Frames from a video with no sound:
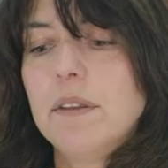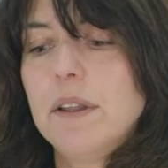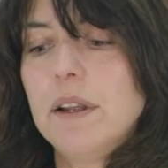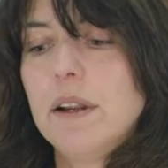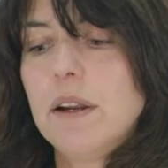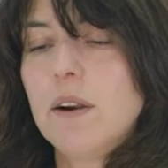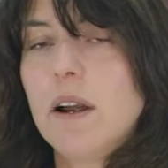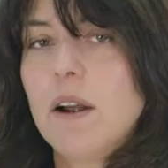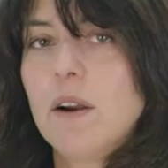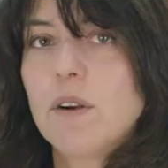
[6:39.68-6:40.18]
they
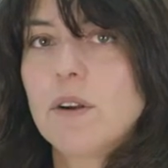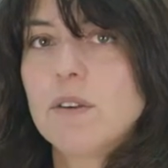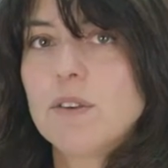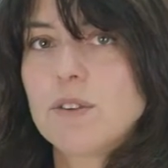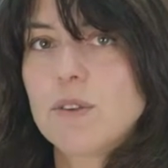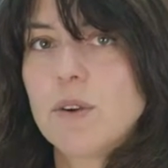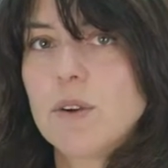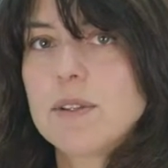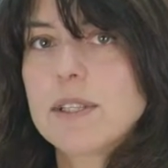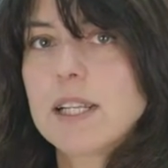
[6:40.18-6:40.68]
are our
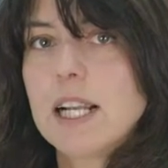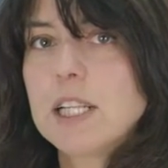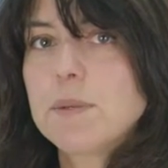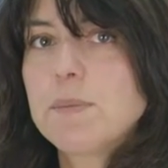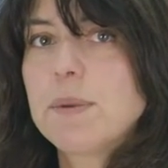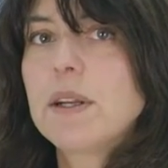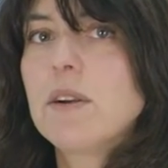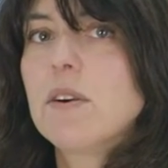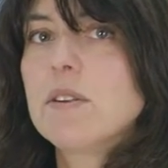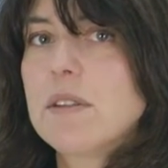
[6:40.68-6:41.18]
control cells
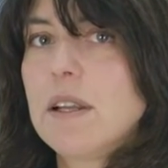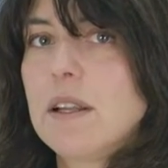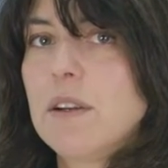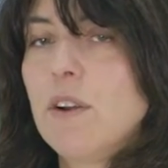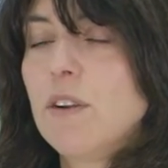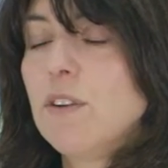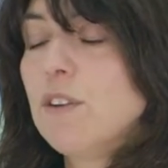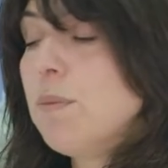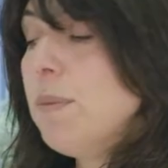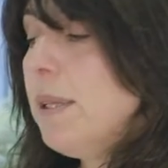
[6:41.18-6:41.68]
because they're
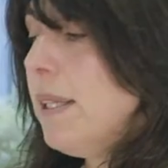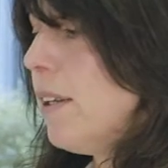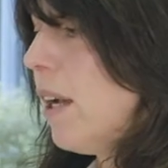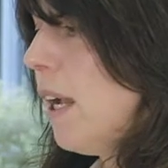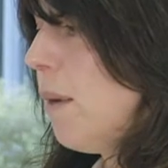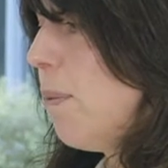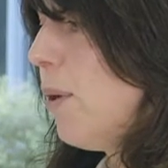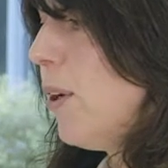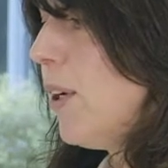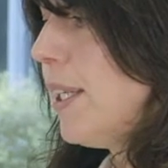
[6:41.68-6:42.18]
known to be
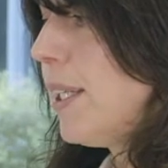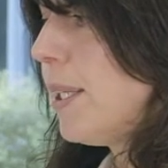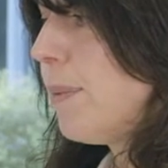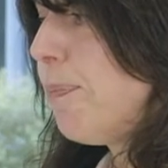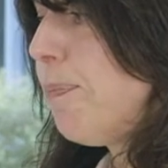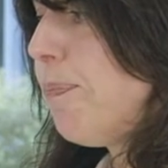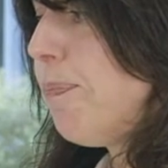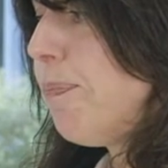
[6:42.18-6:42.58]
diploid.